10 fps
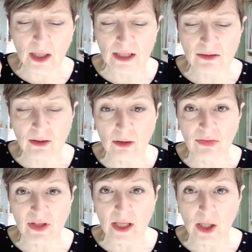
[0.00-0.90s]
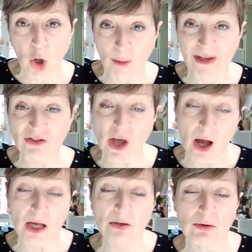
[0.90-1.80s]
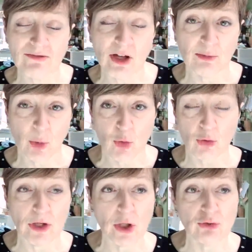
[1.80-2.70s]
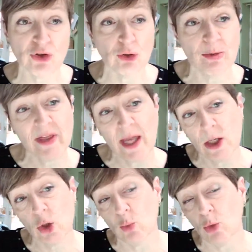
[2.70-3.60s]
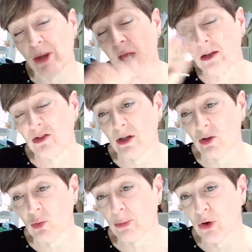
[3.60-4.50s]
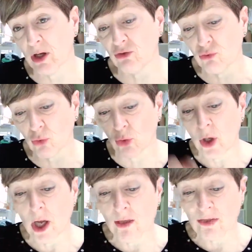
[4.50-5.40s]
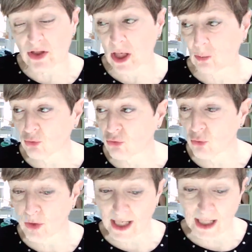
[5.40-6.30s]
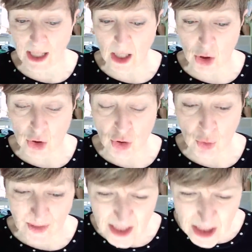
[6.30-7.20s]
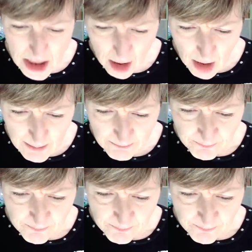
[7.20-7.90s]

in the comments either on Facebook or on YouTube, then you will be entered into a prize draw that I will draw in two weeks' time.